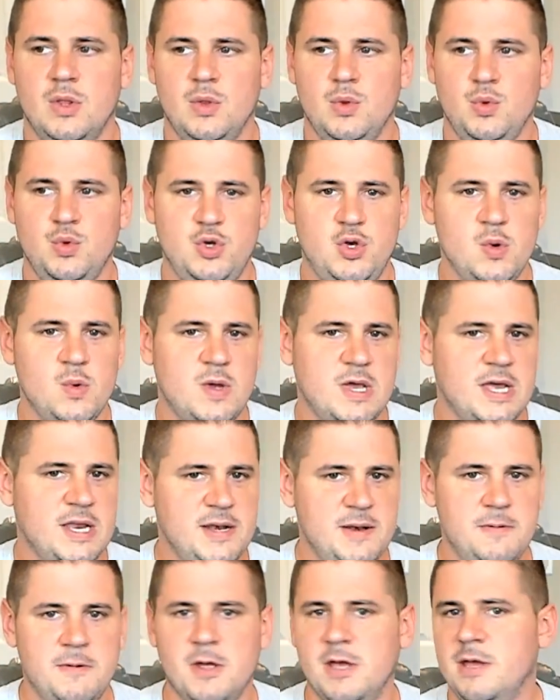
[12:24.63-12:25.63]
you
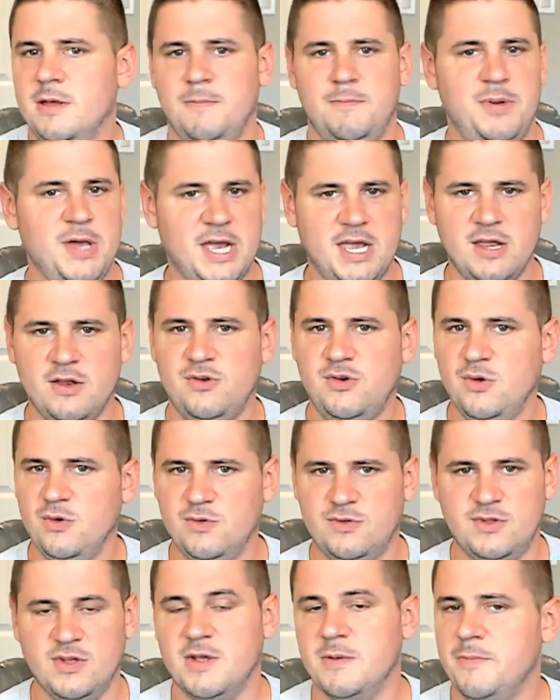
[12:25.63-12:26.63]
can pick and
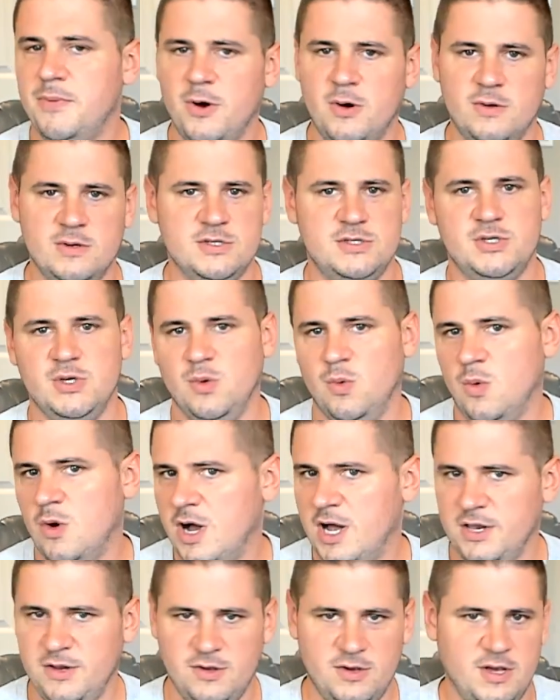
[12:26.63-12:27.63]
choose the components you
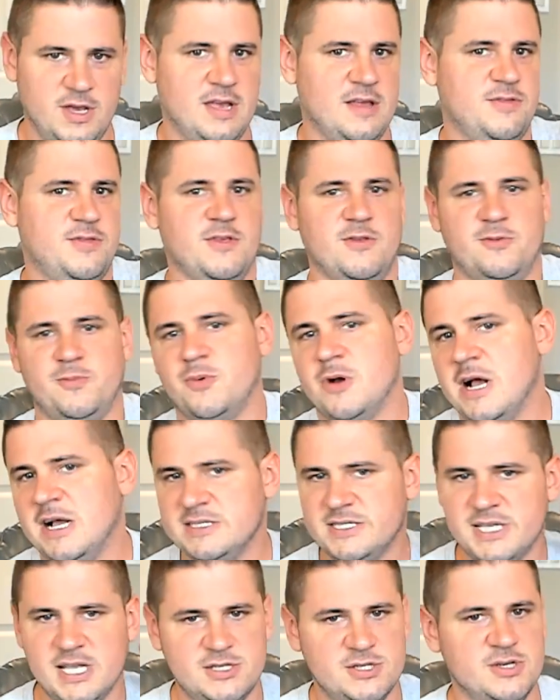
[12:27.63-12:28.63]
want. You can get this
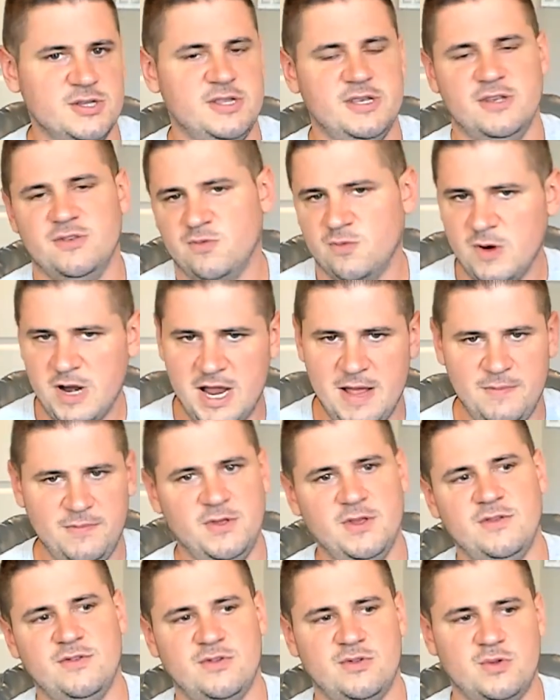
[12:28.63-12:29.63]
processor, this RAM,
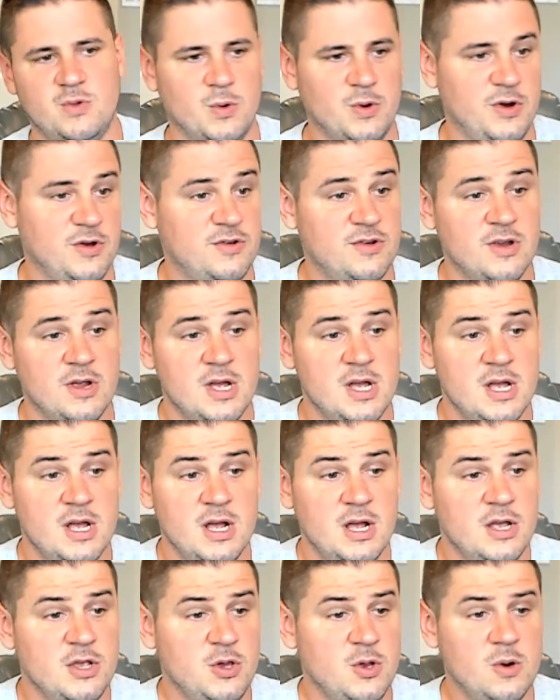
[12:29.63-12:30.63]
this storage.
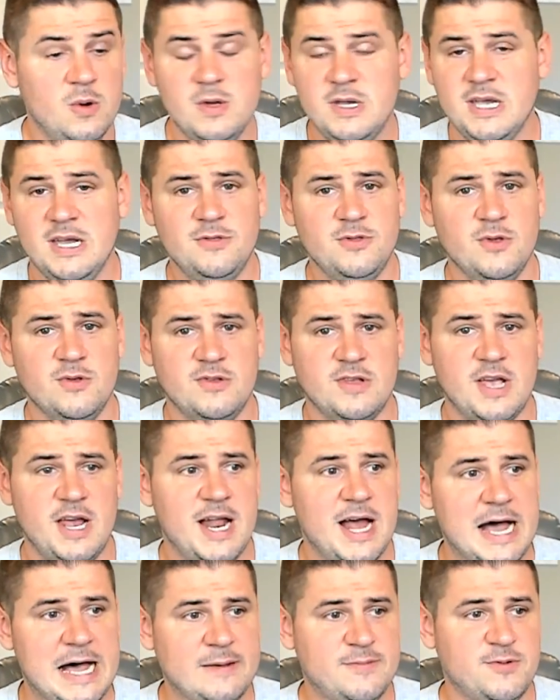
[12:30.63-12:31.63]
You don't get those kind
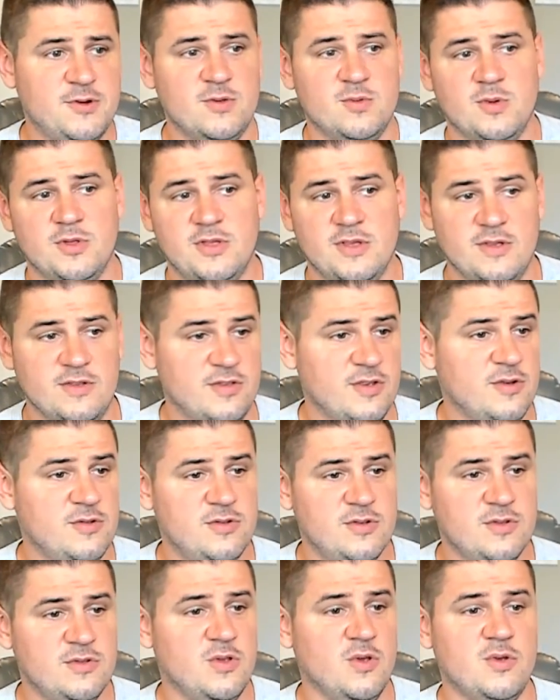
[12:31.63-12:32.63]
of options with this. There's
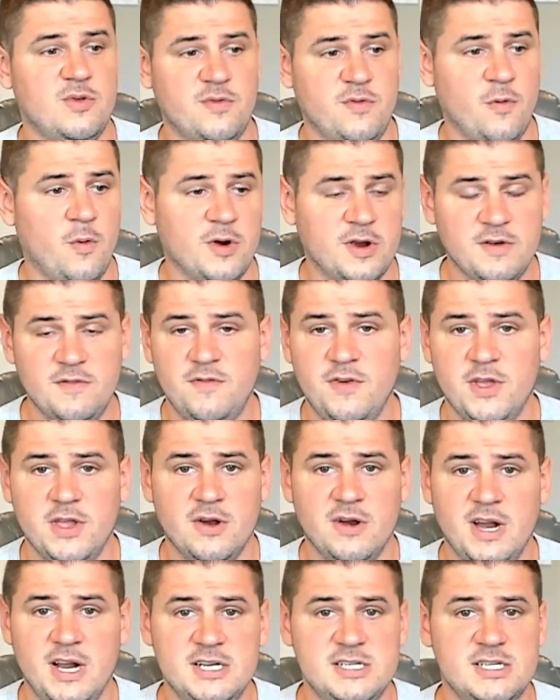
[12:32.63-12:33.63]
just those 4
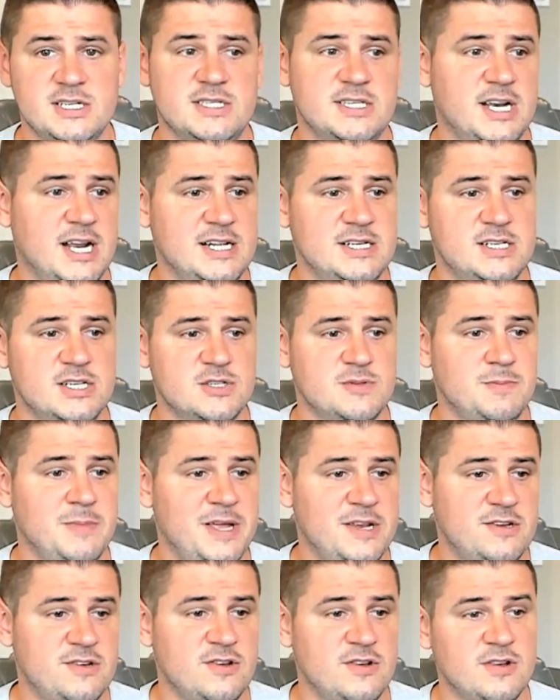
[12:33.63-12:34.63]
configurations that I just
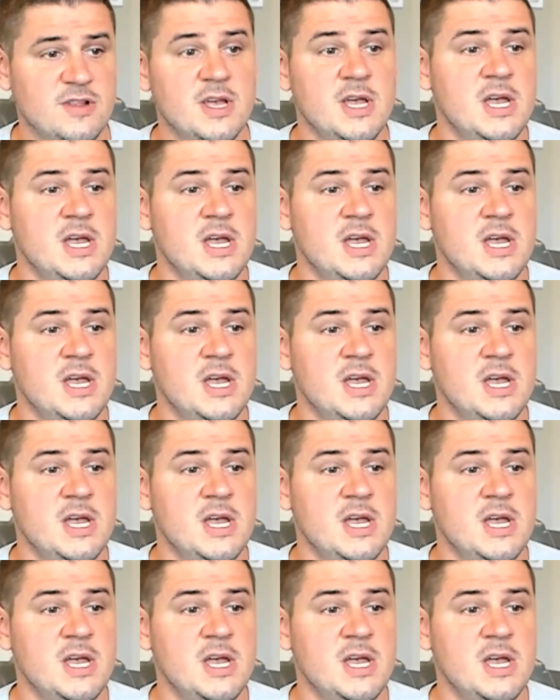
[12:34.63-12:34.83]
mentioned.